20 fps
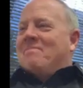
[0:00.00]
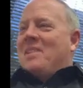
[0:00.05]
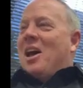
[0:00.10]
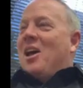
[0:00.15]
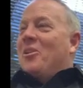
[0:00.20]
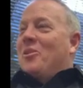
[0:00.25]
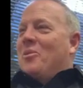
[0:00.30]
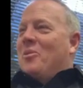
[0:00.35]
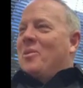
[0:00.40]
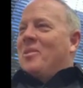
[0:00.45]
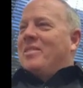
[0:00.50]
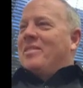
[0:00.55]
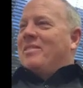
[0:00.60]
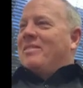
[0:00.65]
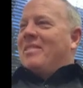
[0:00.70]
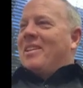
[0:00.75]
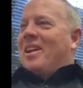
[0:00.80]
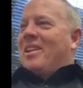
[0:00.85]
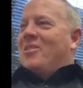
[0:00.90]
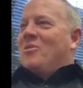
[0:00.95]
I'll do it.
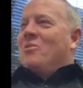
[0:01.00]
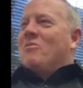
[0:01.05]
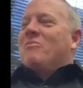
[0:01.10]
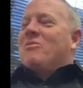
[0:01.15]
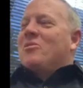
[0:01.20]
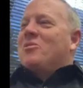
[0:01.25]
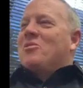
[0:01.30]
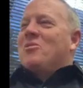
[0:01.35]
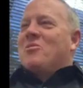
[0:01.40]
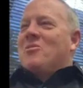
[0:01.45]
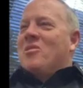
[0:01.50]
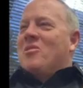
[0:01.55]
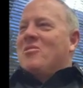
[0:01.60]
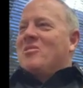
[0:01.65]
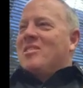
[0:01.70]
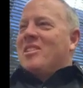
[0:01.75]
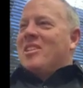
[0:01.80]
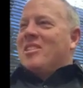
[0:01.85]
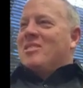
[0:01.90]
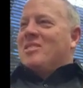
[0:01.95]
I'll do it for two
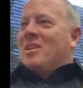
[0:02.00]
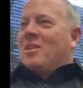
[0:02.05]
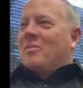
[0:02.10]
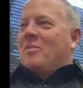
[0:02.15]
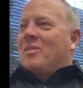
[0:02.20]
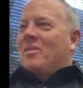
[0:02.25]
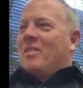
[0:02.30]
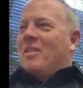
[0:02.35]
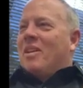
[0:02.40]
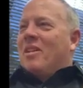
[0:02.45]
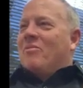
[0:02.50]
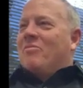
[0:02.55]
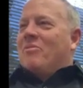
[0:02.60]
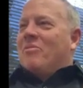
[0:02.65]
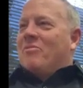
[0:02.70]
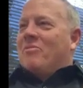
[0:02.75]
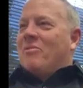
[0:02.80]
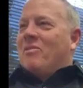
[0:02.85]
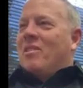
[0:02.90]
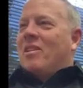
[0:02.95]
years, to get us off the ground
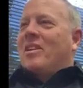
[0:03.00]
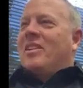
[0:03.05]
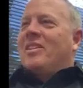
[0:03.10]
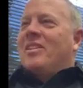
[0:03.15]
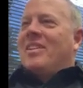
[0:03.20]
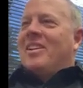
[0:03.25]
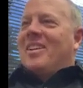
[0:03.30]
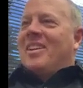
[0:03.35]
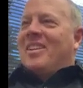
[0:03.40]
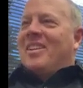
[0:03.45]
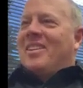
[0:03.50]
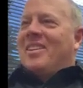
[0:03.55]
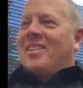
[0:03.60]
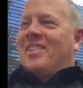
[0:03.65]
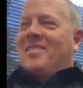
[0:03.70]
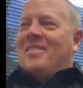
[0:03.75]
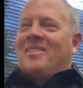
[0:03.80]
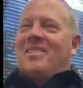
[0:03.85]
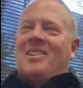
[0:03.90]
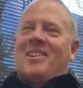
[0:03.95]
for free. And
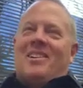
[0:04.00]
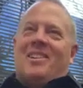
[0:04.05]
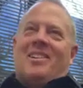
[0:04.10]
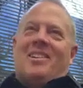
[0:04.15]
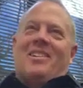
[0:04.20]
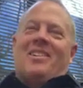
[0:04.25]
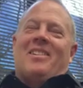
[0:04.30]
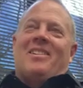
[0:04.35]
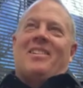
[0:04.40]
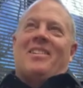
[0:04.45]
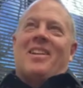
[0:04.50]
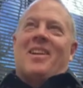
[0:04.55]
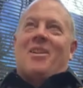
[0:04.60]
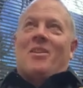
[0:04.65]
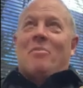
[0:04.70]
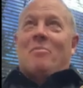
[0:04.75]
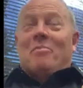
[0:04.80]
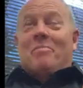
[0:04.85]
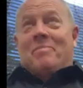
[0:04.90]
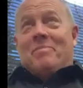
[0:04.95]
uh, and
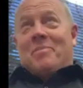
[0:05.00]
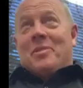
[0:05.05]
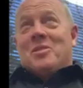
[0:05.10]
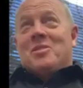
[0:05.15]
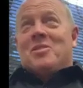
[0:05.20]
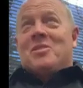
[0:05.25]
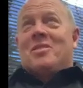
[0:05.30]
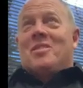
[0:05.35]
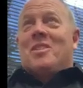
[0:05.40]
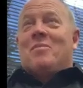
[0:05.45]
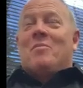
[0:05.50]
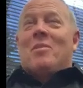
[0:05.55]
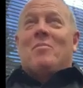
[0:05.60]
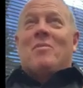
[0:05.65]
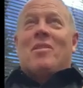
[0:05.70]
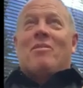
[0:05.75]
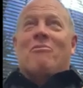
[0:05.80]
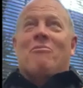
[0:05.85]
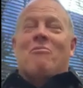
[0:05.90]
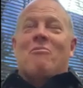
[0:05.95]
now I'm, this is going to be
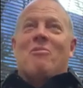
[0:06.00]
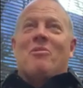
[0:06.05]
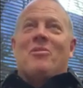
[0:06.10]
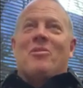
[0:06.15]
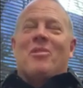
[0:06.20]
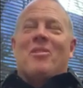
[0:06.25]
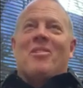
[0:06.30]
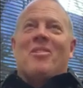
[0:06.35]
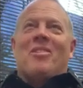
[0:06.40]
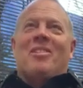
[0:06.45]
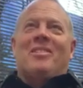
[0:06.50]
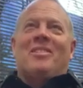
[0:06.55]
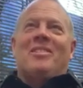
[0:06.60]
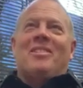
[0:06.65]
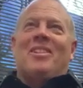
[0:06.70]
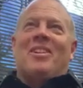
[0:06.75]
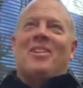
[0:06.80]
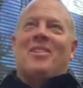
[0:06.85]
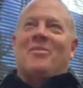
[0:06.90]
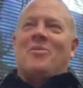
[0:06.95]
my fourth year
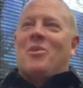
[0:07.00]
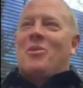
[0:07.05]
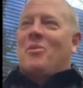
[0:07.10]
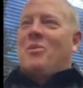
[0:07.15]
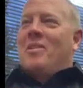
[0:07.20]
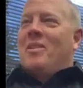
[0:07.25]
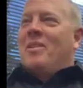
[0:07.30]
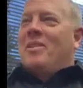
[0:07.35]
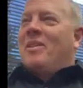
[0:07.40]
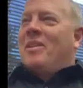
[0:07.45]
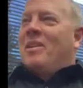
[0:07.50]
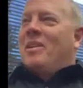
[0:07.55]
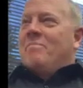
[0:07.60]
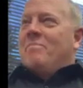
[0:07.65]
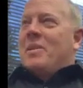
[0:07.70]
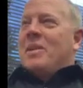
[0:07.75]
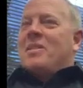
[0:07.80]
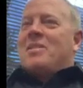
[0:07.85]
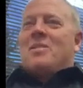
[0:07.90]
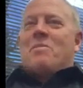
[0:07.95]
of doing it.
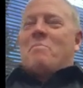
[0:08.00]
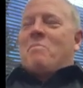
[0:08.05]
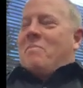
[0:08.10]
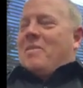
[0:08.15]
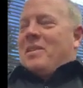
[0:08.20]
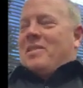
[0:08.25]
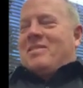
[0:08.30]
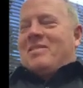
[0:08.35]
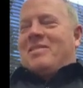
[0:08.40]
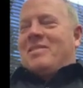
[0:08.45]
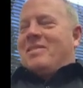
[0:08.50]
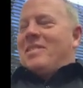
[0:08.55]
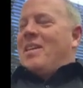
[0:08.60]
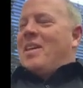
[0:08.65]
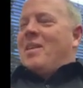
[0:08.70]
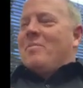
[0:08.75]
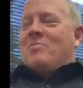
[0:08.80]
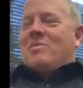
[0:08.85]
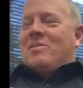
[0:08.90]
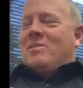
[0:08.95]
But it's the, it's
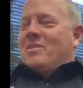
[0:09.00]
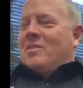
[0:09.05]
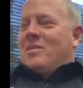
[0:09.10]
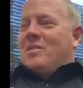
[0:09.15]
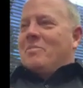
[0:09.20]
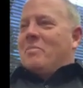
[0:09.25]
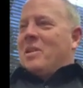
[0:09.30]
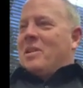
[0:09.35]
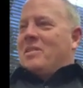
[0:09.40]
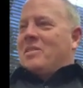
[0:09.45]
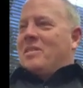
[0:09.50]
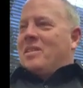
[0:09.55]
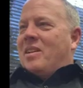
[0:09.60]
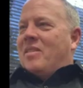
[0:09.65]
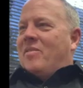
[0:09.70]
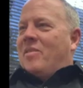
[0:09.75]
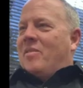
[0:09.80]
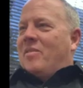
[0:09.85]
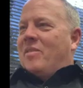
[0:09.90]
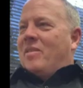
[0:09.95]
absolutely the best thing
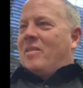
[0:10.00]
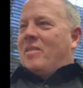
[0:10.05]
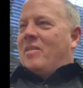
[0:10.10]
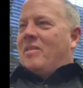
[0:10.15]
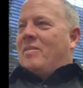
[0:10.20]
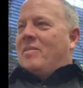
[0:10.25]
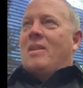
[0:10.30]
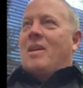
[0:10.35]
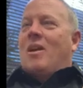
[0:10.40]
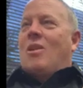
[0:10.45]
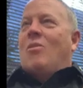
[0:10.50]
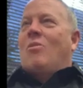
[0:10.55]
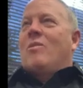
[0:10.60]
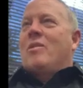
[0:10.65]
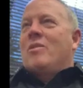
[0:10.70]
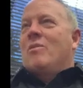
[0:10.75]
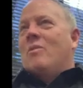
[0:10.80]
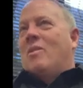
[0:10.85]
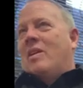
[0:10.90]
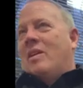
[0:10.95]
I've ever done. Not
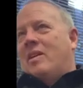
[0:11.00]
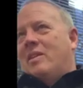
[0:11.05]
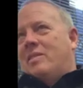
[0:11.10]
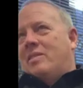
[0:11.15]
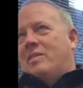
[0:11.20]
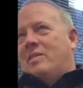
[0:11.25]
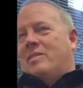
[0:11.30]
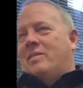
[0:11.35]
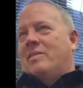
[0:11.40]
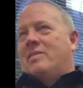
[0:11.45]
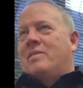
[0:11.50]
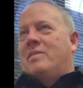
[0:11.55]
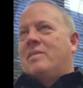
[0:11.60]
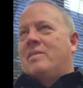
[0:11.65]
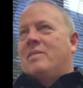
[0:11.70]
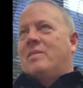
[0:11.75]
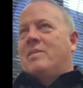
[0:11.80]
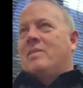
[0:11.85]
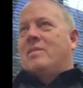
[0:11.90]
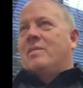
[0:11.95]
only do I get to
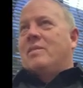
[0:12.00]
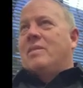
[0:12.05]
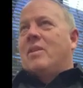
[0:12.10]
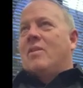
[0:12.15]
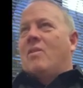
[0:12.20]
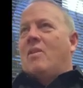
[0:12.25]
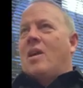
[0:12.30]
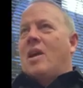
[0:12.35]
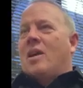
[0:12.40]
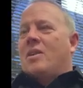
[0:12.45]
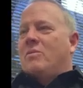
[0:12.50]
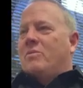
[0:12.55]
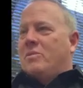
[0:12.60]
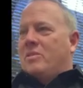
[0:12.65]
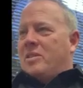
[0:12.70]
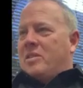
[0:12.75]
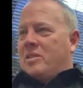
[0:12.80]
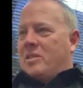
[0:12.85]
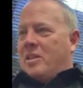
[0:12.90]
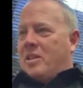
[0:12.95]
to interact
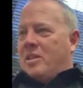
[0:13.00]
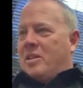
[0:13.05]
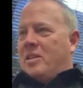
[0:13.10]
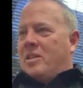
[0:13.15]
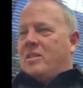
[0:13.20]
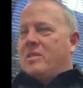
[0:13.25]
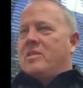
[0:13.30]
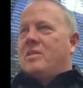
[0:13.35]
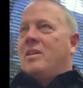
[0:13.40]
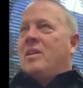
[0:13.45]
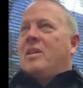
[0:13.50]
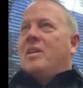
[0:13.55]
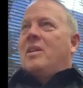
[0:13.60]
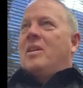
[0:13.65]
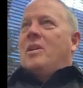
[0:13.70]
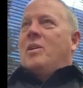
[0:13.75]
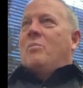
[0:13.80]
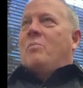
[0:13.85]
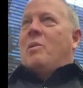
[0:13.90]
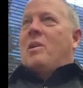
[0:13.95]
with these kids,
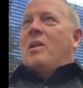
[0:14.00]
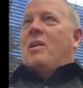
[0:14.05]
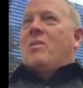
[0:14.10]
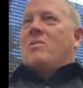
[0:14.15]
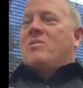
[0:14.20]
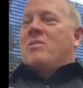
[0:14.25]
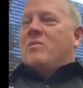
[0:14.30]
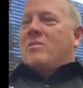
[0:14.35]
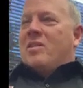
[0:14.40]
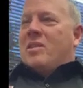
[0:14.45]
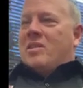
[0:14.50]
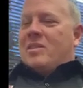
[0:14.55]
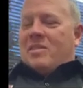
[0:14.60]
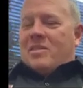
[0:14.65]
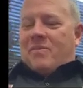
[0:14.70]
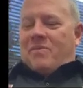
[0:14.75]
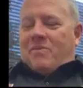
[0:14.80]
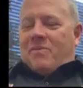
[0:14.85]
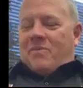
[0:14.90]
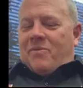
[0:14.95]
but I also get
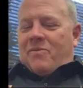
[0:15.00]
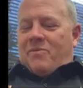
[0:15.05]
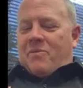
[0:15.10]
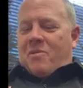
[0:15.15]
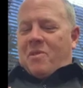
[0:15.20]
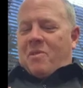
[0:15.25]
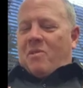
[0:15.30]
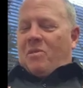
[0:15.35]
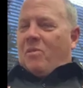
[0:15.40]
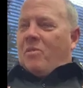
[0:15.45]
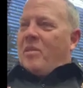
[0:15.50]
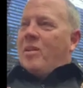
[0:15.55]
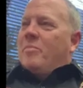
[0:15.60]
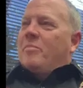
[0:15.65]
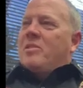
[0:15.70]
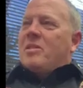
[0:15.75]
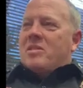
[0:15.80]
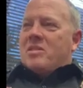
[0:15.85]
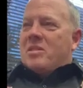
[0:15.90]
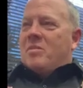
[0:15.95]
to funnel
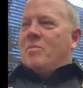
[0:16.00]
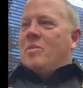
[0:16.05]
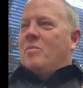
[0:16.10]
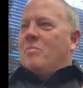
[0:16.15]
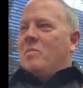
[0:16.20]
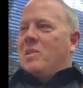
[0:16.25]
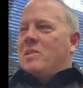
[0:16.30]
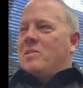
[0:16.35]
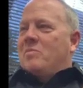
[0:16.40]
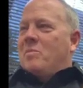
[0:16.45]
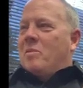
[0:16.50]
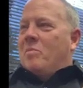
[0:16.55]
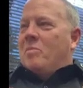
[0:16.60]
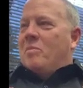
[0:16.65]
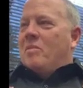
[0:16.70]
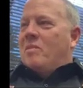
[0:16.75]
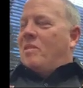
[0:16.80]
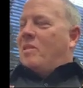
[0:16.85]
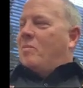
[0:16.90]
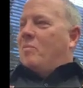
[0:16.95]
them to some of the best
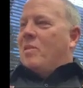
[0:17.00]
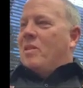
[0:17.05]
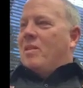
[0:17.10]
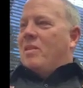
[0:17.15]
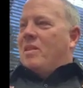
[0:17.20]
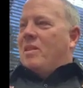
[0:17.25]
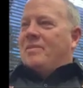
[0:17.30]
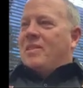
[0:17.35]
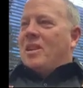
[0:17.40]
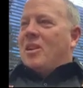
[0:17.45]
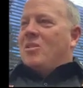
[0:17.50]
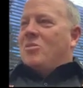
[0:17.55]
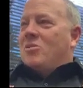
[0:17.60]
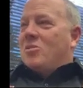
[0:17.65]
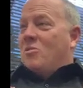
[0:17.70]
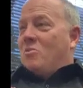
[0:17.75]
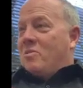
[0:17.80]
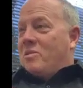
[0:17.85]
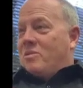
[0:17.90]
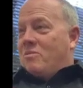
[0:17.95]
people in our community. And
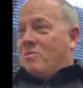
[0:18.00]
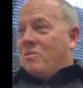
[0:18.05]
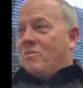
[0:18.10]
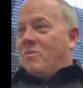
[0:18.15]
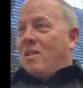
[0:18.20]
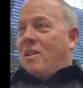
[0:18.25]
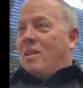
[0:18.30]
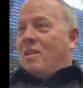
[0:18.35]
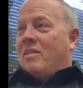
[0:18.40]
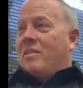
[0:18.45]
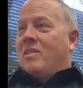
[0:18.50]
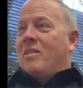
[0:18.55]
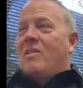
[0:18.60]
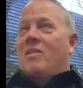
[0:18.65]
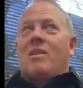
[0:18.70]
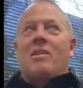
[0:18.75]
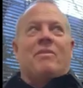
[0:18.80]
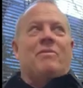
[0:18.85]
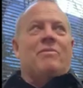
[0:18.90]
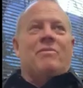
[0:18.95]
those are the ones who are
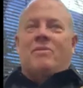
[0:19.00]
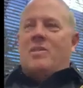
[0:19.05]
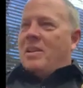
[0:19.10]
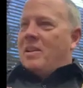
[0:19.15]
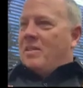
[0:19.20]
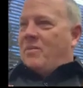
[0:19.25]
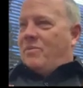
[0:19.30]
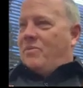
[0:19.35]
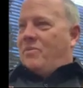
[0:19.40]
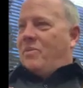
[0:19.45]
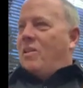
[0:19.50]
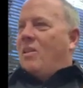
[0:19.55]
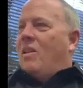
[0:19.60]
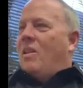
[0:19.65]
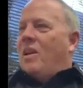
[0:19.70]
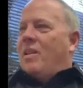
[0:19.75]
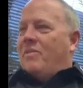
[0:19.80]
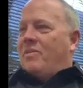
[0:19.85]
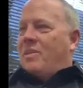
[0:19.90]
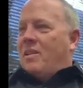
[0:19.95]
volunteering uh, for a
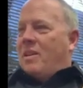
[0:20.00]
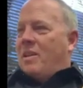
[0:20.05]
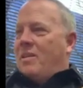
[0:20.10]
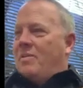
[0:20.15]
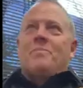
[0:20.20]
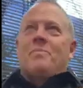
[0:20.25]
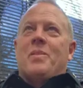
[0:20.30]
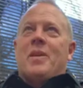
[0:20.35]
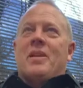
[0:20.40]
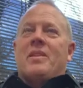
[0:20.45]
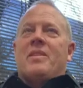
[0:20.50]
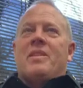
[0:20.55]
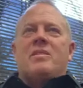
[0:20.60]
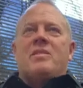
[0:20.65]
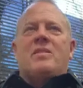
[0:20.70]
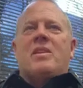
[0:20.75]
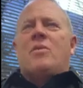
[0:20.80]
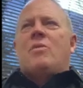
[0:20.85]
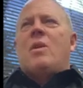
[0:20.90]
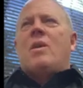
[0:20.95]
lifetime. That they
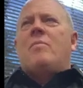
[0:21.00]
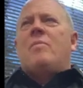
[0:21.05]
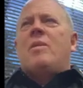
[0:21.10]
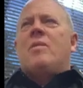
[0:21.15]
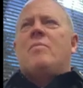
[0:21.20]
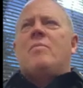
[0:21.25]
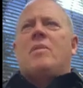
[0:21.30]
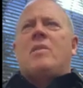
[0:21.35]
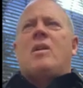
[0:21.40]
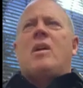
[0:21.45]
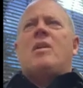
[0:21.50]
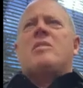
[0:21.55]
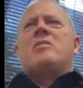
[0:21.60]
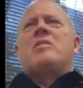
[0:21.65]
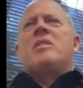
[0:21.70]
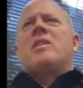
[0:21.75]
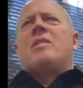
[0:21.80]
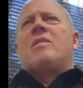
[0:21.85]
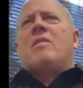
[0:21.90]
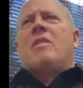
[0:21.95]
say, well, how many of them are
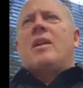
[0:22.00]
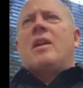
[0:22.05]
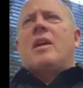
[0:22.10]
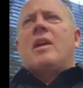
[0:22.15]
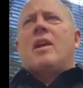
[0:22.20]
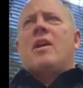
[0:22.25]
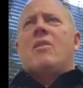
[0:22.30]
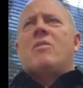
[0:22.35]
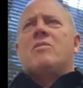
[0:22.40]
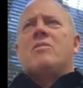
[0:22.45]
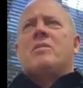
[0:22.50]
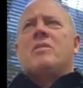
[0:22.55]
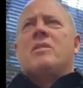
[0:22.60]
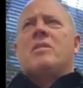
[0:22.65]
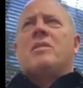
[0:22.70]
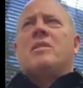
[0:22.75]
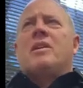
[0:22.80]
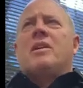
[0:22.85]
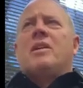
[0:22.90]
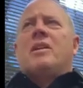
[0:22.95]
actually getting their 80 hours
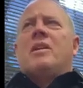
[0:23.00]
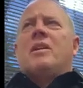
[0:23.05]
in?